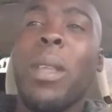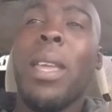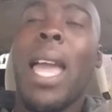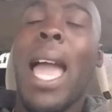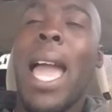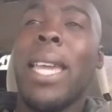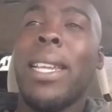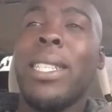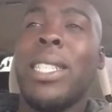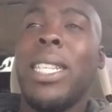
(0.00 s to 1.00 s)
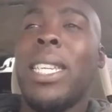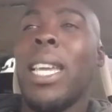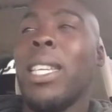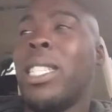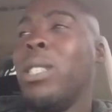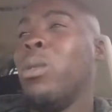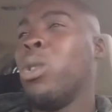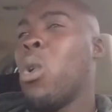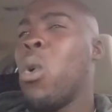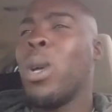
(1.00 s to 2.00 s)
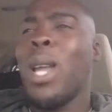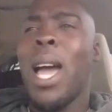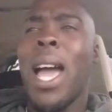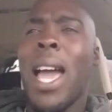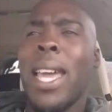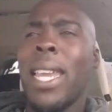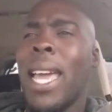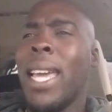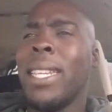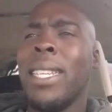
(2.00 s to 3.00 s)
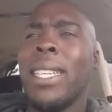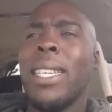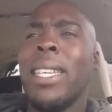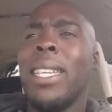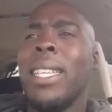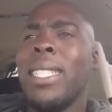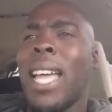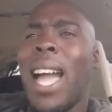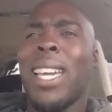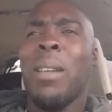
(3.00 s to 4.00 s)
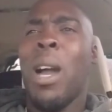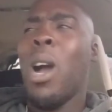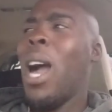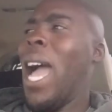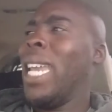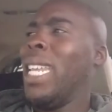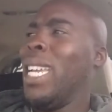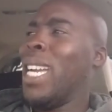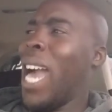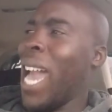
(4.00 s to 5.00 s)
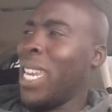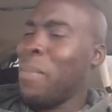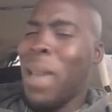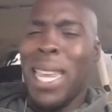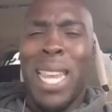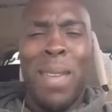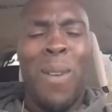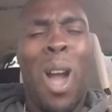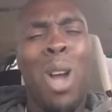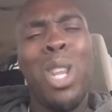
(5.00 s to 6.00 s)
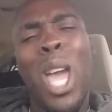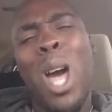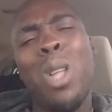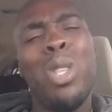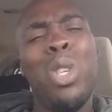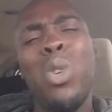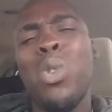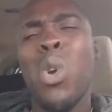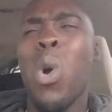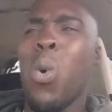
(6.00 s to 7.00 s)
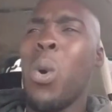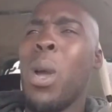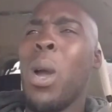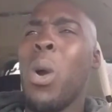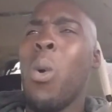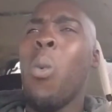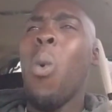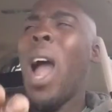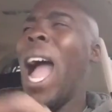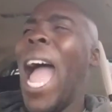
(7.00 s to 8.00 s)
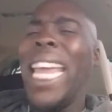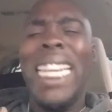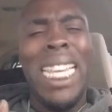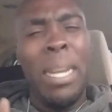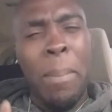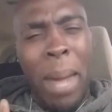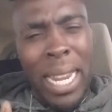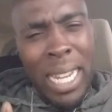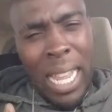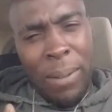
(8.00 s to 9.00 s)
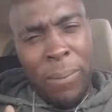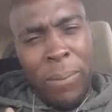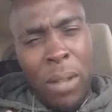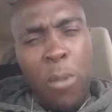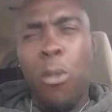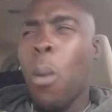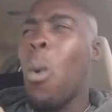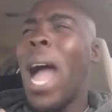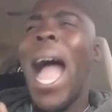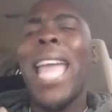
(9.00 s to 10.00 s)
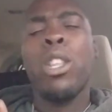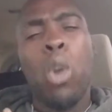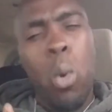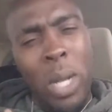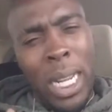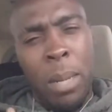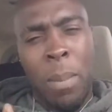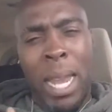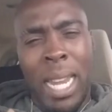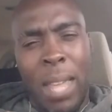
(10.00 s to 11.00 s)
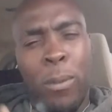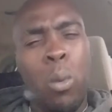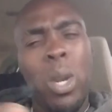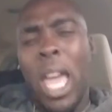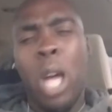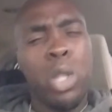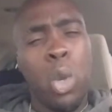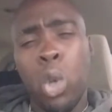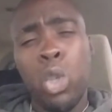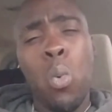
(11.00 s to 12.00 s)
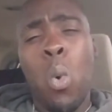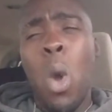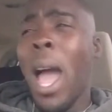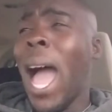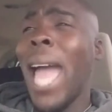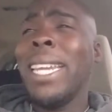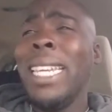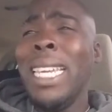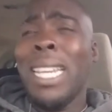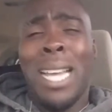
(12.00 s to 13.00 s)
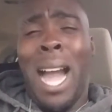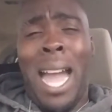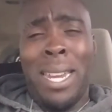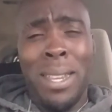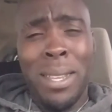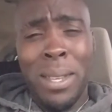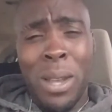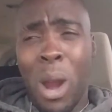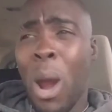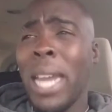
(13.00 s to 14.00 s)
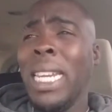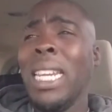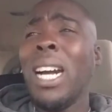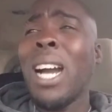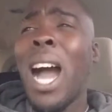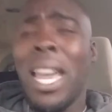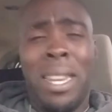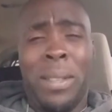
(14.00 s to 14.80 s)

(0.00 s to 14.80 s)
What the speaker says: and she was going on and talking how I need God in my life. How the hell do you know what I need in my life from what I don't need in my life? Who the hell told you I need God or I need a God?